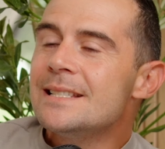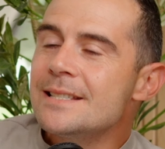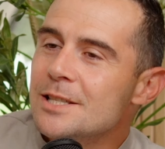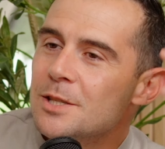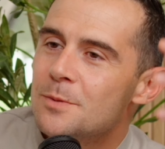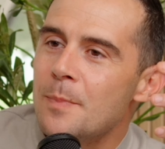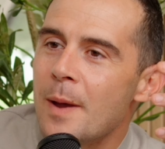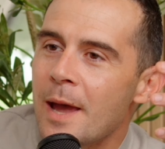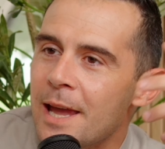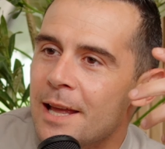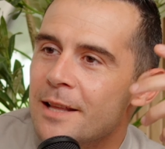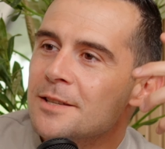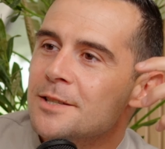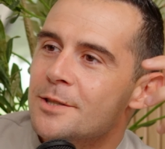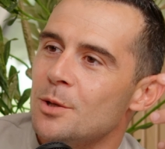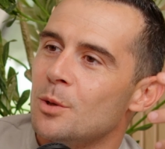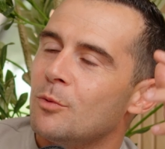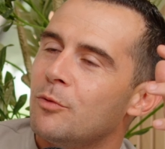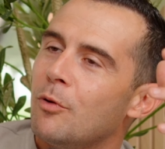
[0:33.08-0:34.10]
Spain
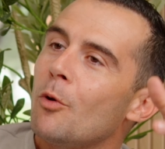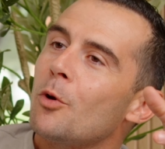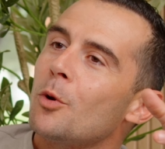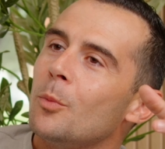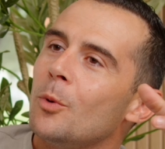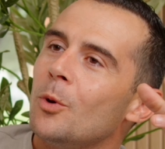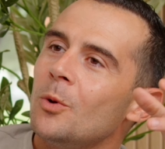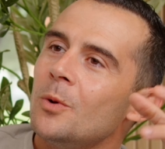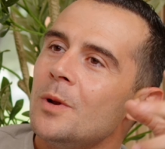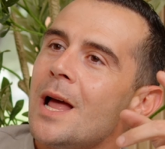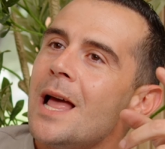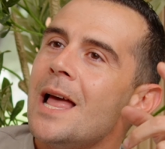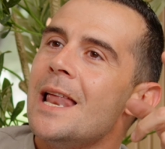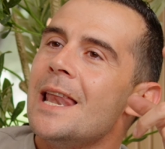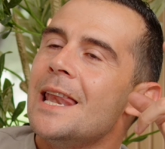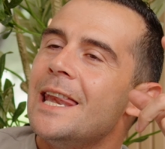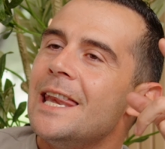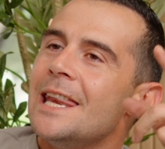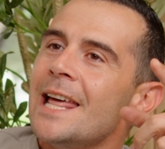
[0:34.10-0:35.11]
still affordable?
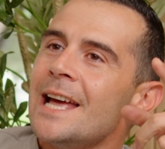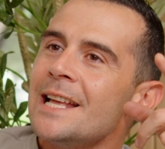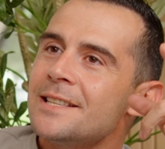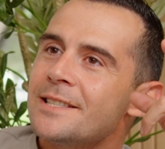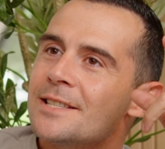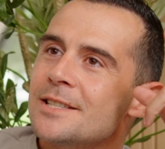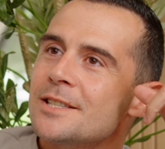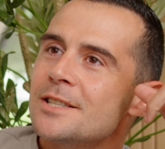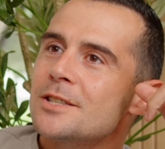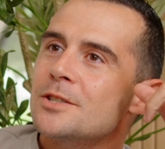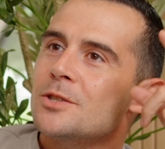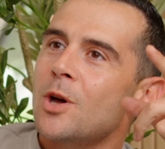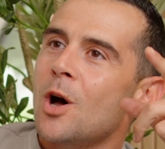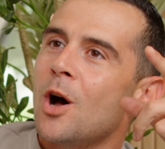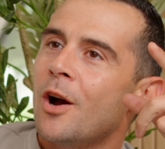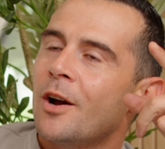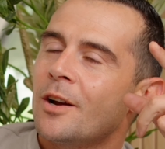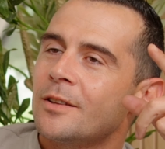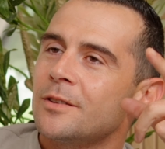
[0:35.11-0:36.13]
Let's
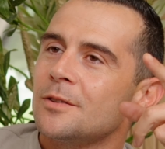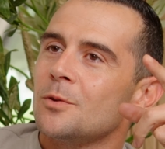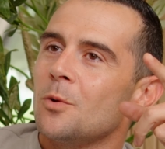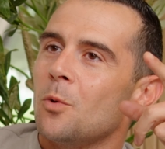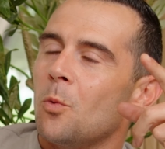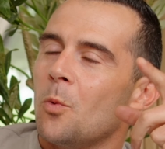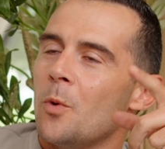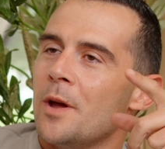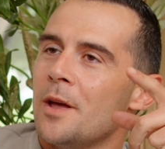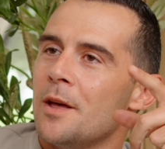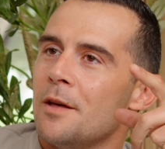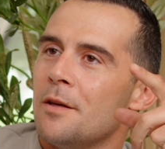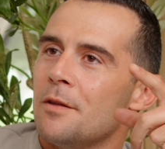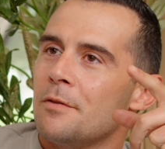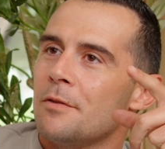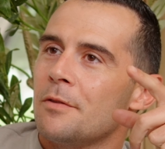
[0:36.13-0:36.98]
start with